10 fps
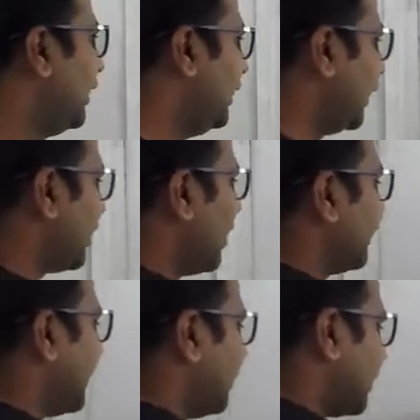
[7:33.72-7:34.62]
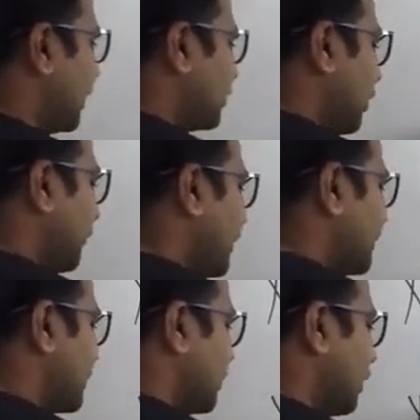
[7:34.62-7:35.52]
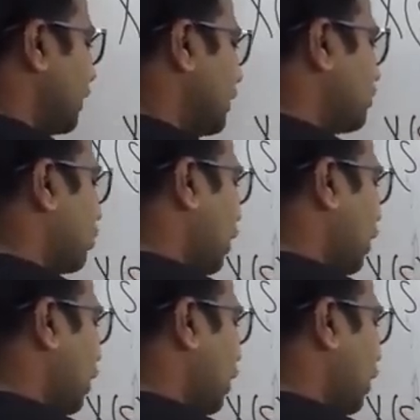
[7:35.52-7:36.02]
Here, capital X of s is